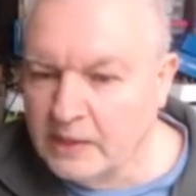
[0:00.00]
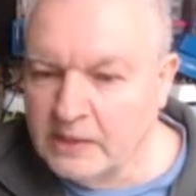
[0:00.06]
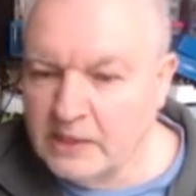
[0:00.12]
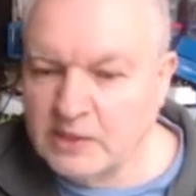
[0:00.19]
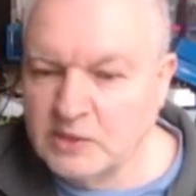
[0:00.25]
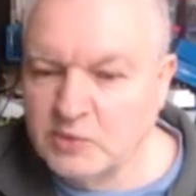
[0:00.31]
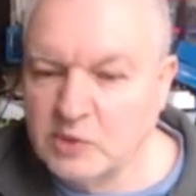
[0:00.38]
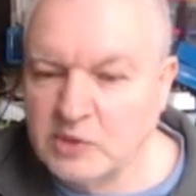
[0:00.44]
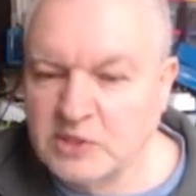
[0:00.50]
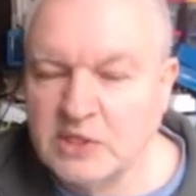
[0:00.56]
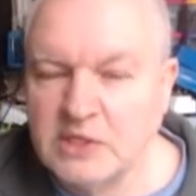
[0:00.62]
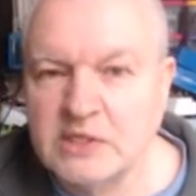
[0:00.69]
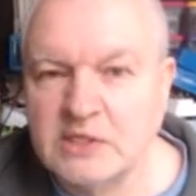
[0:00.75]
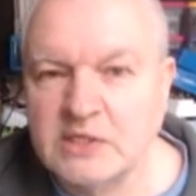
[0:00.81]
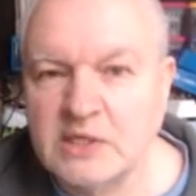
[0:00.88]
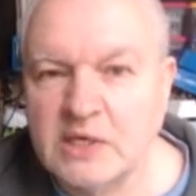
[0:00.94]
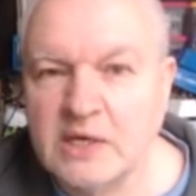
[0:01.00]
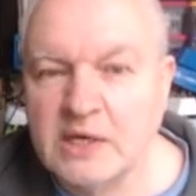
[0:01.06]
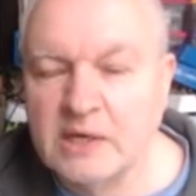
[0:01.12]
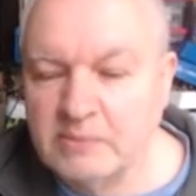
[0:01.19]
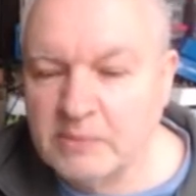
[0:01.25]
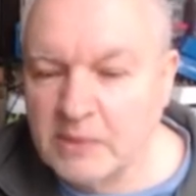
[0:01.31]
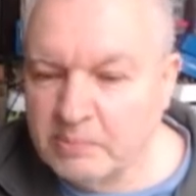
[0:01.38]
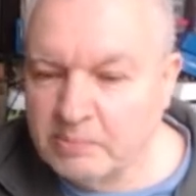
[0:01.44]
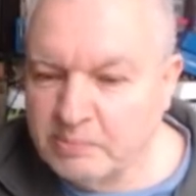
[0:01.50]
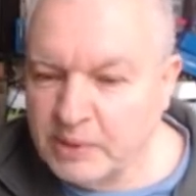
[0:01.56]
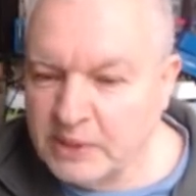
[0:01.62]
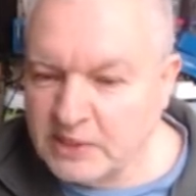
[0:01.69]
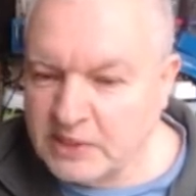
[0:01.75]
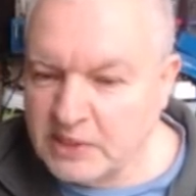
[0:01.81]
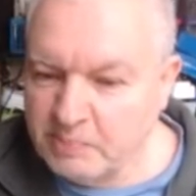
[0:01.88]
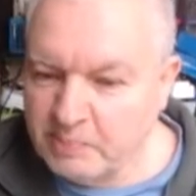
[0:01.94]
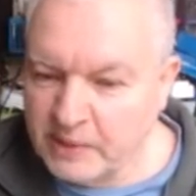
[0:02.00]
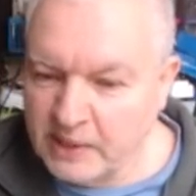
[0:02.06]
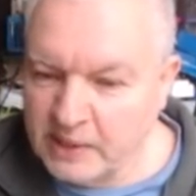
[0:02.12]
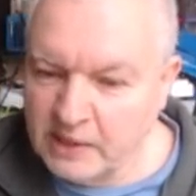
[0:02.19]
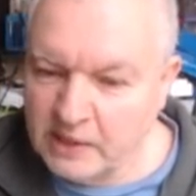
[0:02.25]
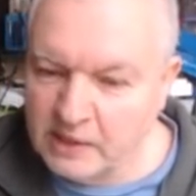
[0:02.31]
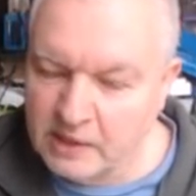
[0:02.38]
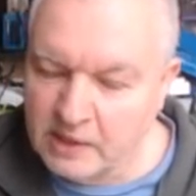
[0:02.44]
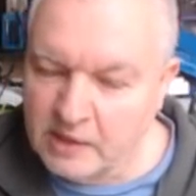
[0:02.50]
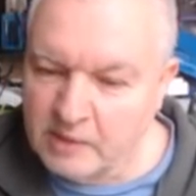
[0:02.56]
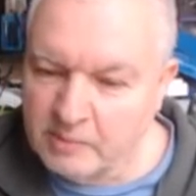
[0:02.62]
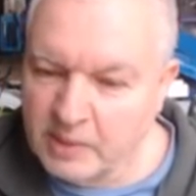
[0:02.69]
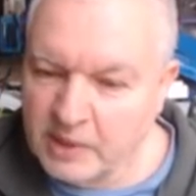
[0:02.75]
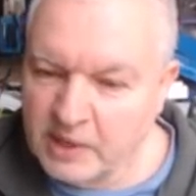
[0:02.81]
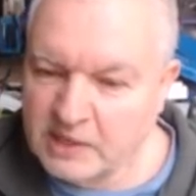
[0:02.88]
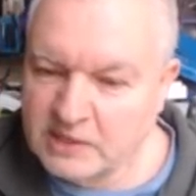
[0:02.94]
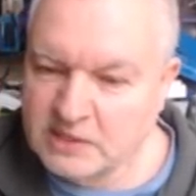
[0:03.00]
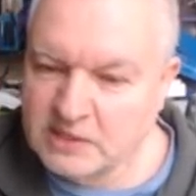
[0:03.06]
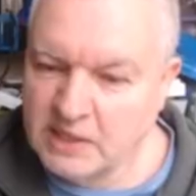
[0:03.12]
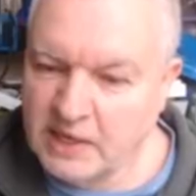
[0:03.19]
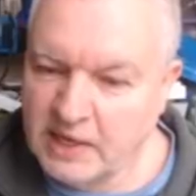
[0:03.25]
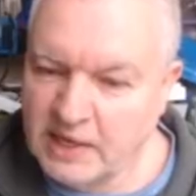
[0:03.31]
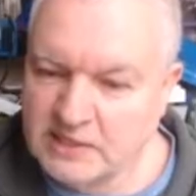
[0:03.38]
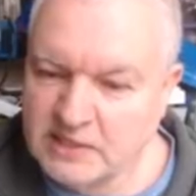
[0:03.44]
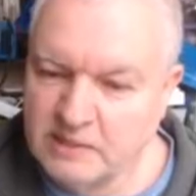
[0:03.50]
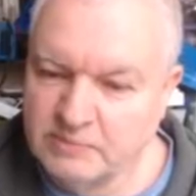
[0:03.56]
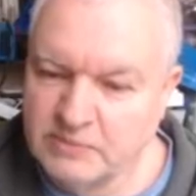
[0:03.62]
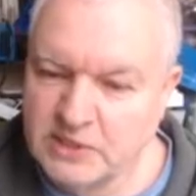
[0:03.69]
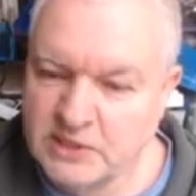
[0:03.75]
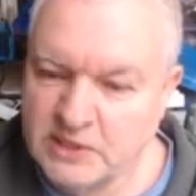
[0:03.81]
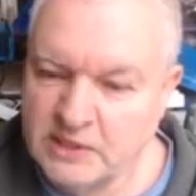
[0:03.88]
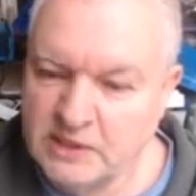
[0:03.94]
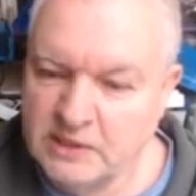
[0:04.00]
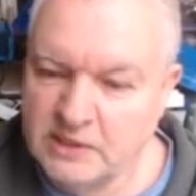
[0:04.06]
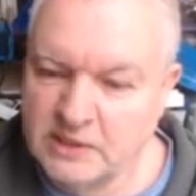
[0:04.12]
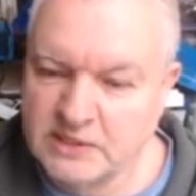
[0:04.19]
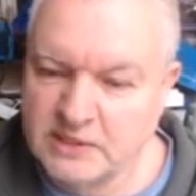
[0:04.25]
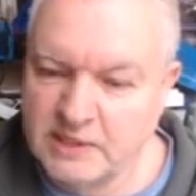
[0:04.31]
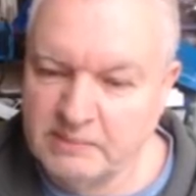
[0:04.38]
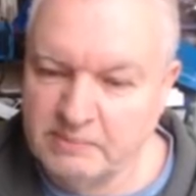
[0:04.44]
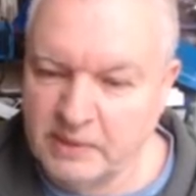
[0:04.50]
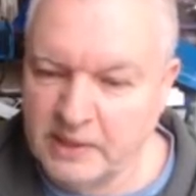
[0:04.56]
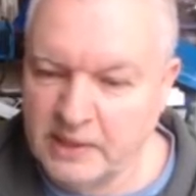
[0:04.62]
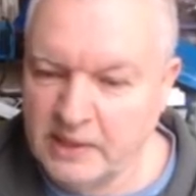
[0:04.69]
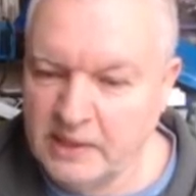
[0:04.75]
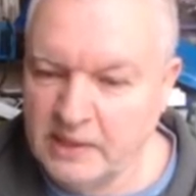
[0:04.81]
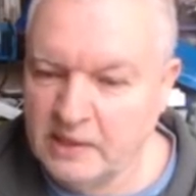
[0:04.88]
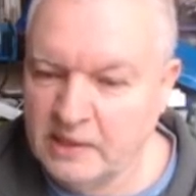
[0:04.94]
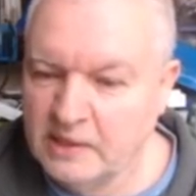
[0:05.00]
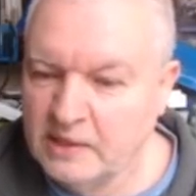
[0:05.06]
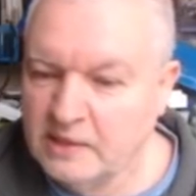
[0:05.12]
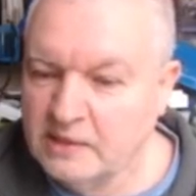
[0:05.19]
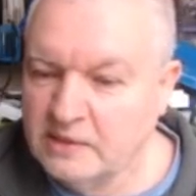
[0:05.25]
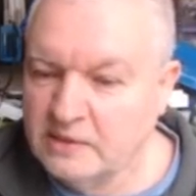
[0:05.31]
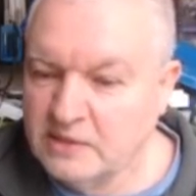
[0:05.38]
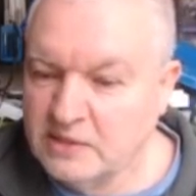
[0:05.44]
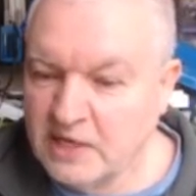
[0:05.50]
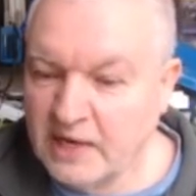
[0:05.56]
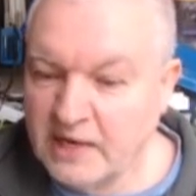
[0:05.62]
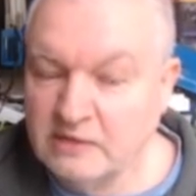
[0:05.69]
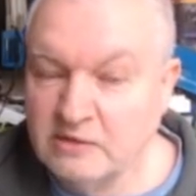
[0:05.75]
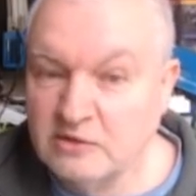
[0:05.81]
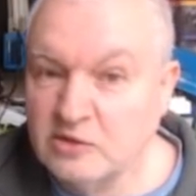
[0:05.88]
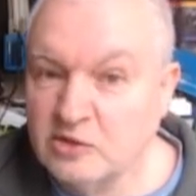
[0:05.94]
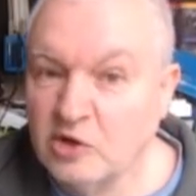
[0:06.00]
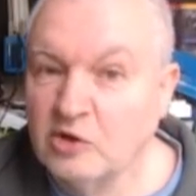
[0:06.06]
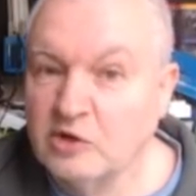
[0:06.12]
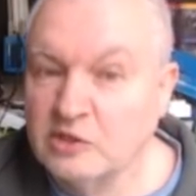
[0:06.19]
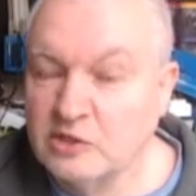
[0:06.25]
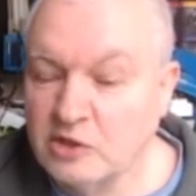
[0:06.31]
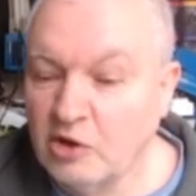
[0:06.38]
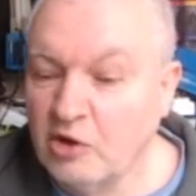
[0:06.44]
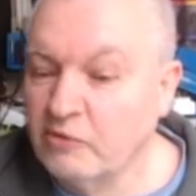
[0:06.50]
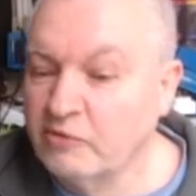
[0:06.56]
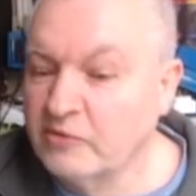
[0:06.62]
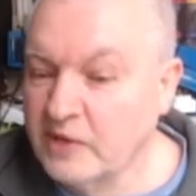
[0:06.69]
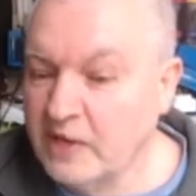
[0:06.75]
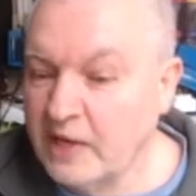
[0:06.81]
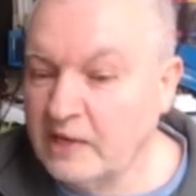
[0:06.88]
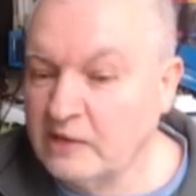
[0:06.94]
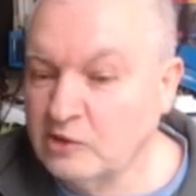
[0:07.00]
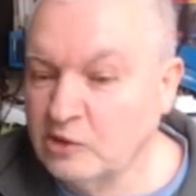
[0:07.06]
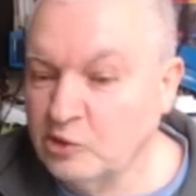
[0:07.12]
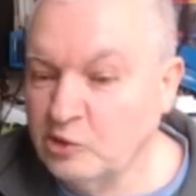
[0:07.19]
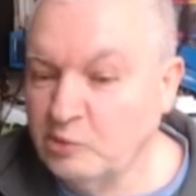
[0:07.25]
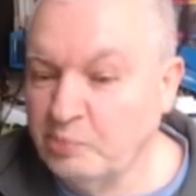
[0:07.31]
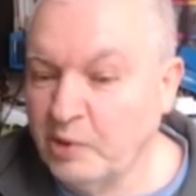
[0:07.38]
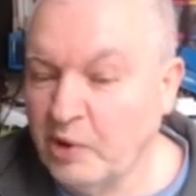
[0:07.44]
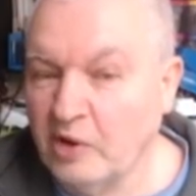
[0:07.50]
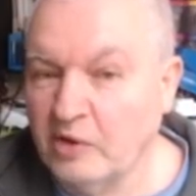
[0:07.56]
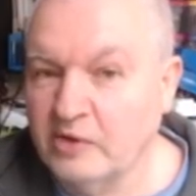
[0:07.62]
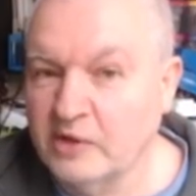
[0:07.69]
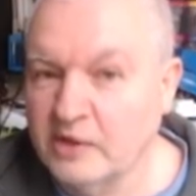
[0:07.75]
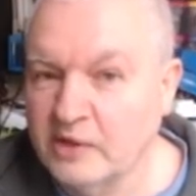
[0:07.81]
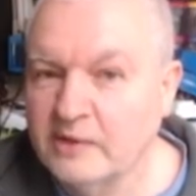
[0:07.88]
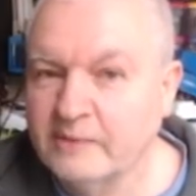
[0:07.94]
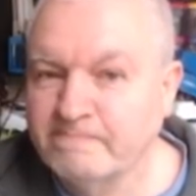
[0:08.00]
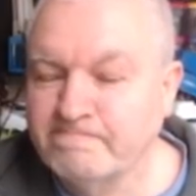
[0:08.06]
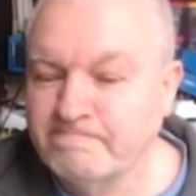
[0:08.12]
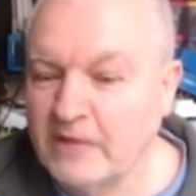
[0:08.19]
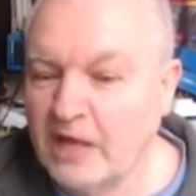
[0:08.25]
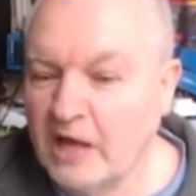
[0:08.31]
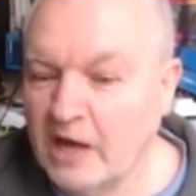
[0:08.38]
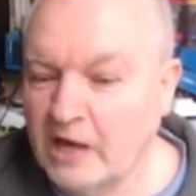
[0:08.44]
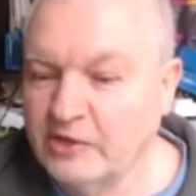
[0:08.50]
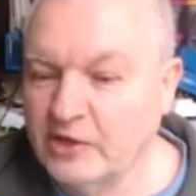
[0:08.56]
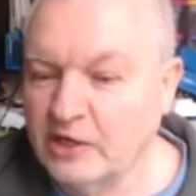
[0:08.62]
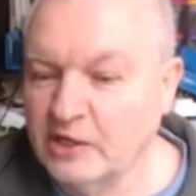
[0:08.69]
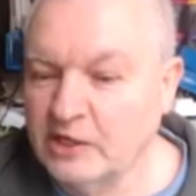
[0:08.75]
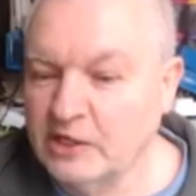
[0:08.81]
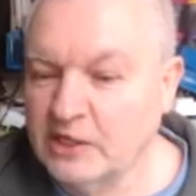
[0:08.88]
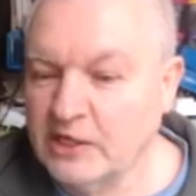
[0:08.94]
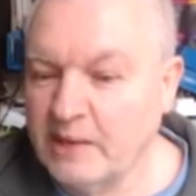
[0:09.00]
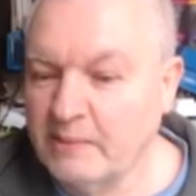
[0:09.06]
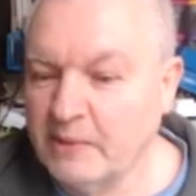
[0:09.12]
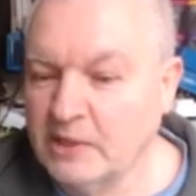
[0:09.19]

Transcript: Yes, what's this? PCB plus SMT assembly, $10 off. Get coupon. I think I'm going to get